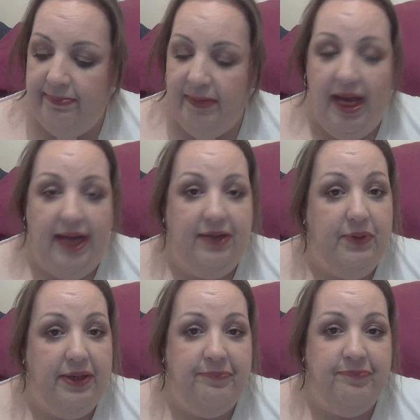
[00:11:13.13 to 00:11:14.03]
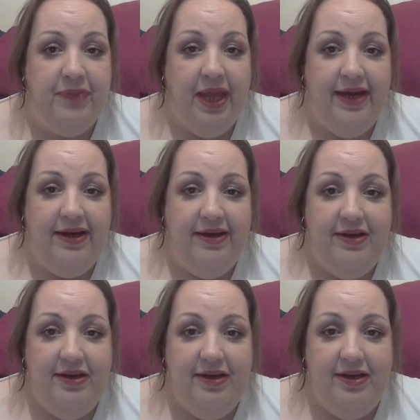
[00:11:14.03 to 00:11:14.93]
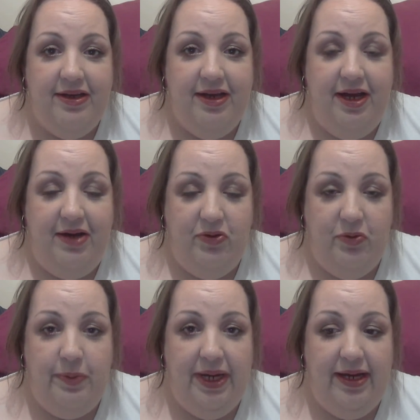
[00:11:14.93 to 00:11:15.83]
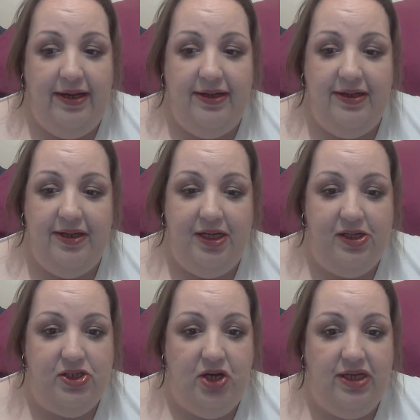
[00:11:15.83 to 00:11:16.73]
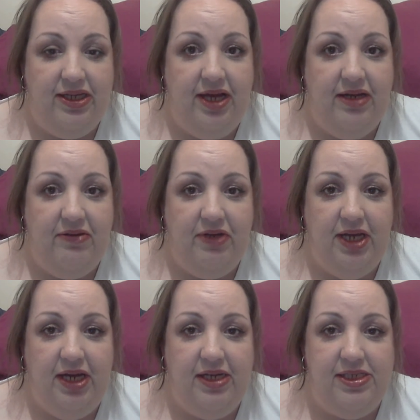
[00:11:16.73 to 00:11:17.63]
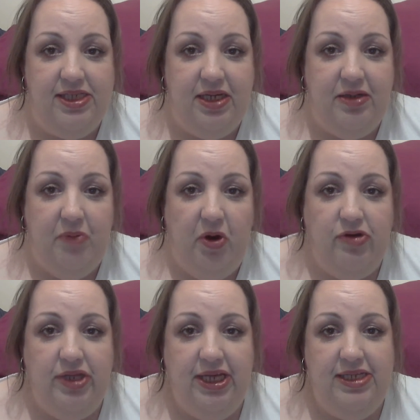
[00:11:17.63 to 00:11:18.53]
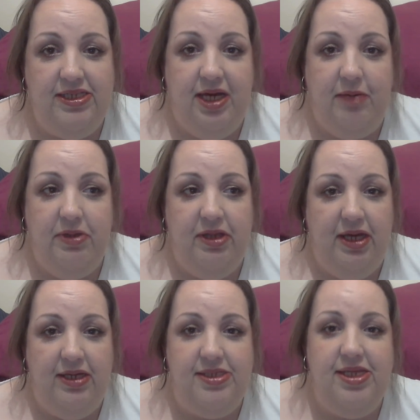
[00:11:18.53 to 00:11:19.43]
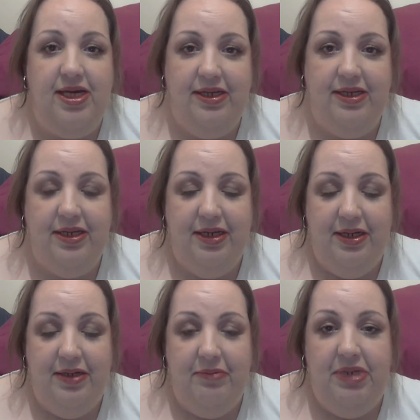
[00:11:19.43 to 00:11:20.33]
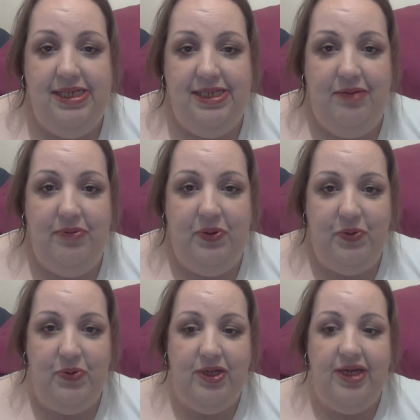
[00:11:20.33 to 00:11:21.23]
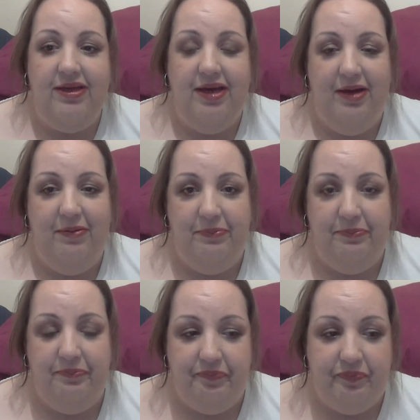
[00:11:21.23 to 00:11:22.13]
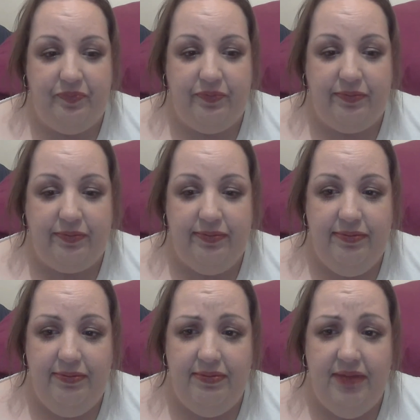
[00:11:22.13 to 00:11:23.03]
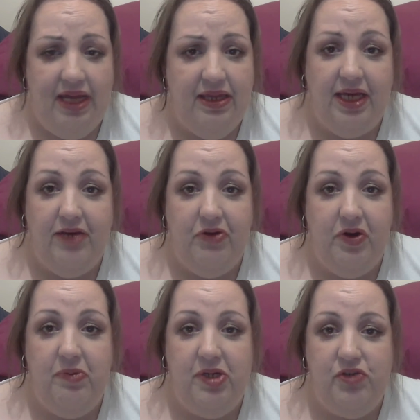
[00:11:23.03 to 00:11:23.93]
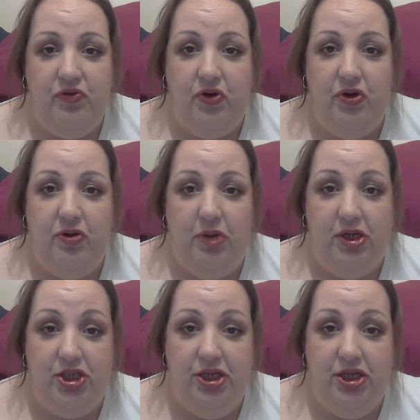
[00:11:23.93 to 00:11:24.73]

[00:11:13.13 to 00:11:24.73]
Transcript: Anyway, I hope you enjoyed that. If you'd like to see more of these type of things, then please let me know. Thank you very much for watching.